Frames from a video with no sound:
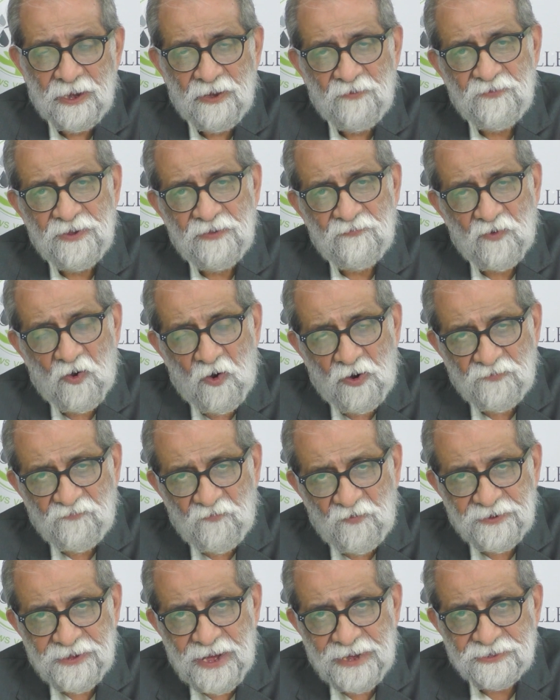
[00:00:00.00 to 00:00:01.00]
We have got
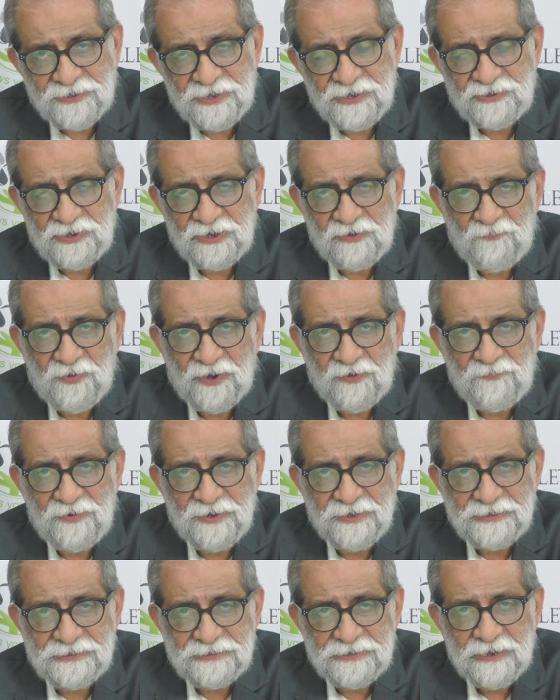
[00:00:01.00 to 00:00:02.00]
for taxation
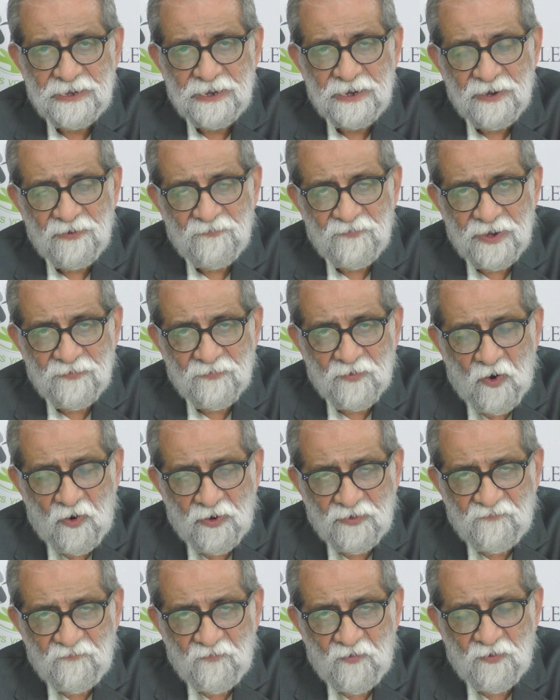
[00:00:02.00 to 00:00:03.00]
purpose, we have
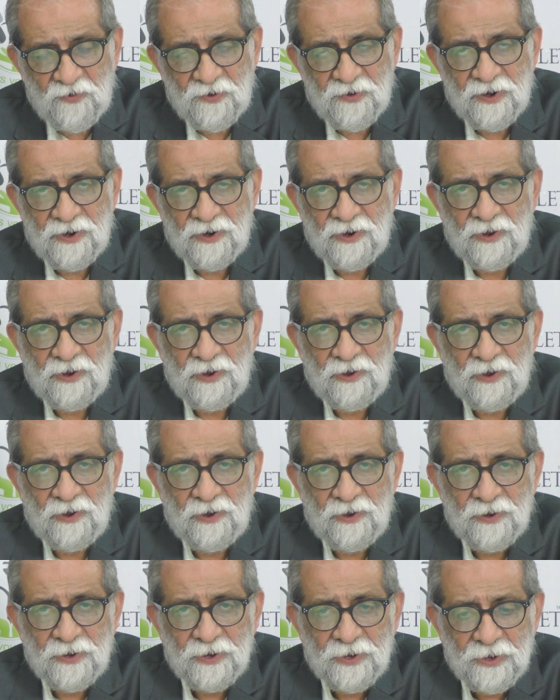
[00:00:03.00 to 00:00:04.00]
got
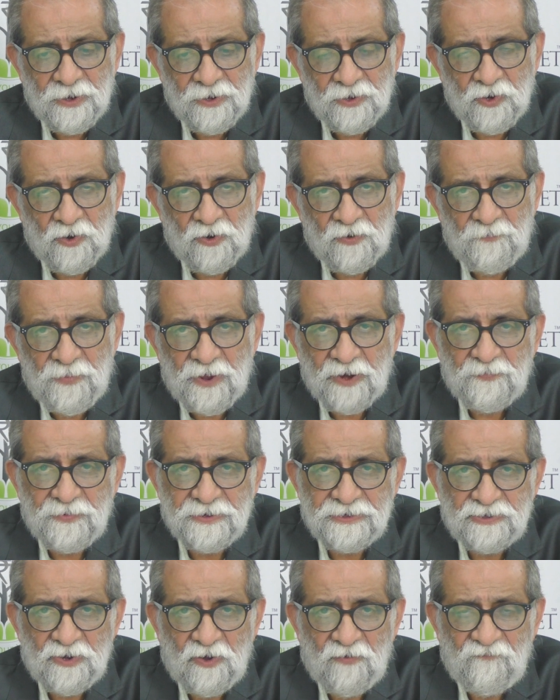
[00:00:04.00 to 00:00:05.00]
for your
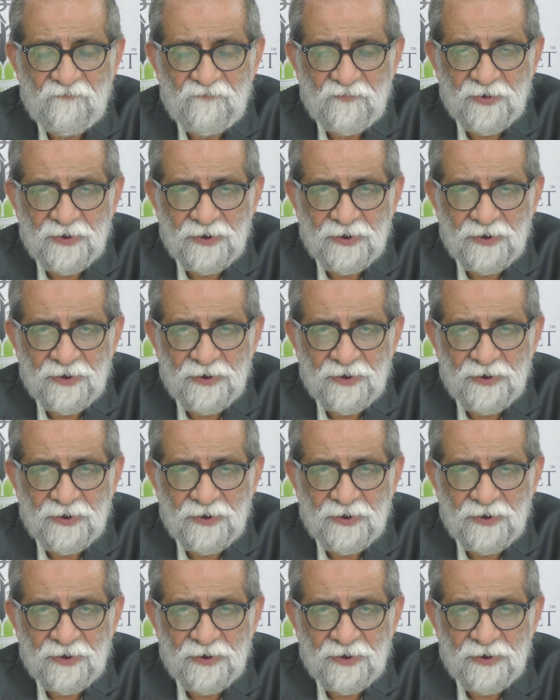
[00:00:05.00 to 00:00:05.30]
purpose of